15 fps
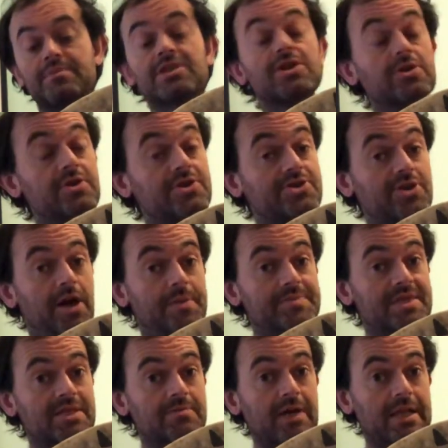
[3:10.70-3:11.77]
tourist shops
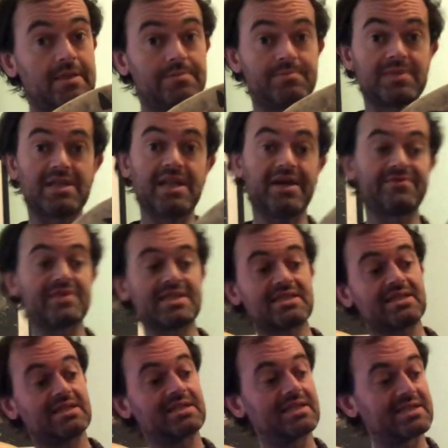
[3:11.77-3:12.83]
as well. You'll have the
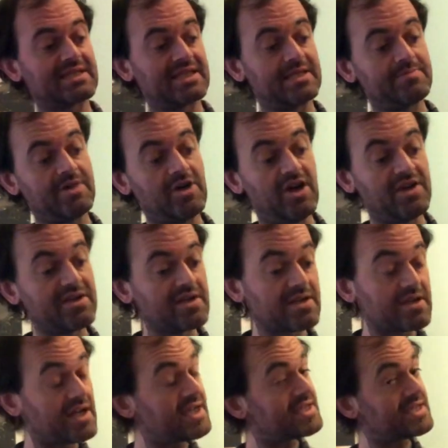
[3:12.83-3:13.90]
single skin
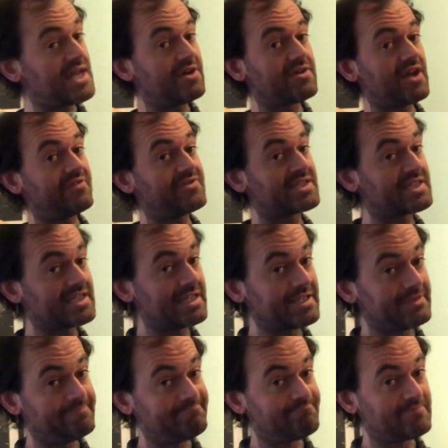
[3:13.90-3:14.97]
Bodhran. Nice sound of it
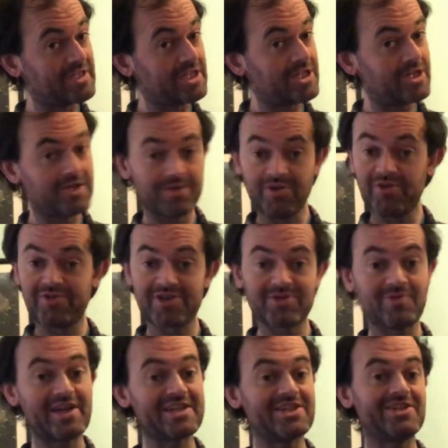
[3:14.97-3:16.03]
still, you know, over
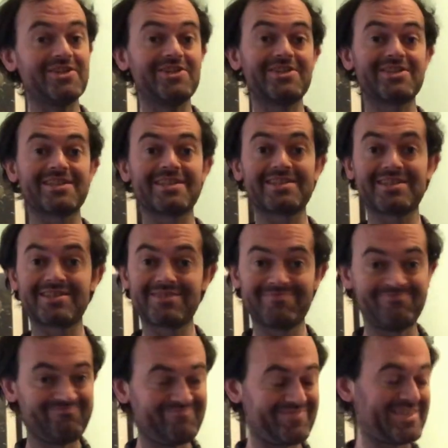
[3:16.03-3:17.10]
20 years it's
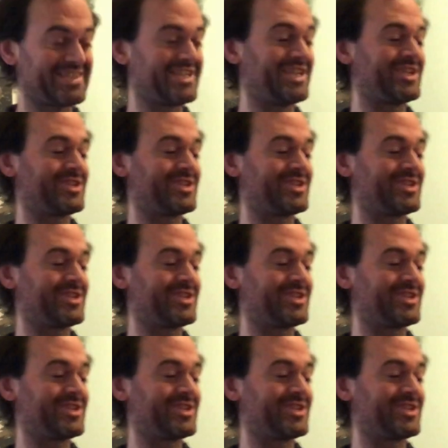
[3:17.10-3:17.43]
still